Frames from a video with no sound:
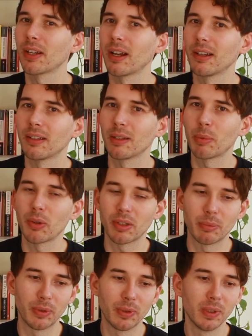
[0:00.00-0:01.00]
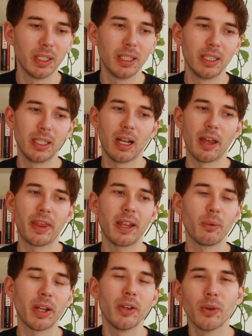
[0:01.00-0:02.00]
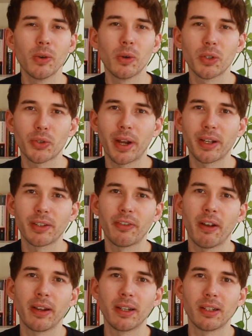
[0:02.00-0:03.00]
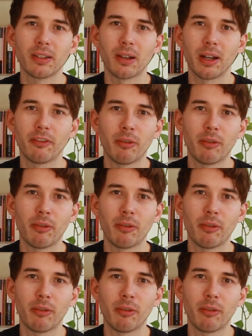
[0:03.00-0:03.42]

colours as possible. I think when you're transferring a design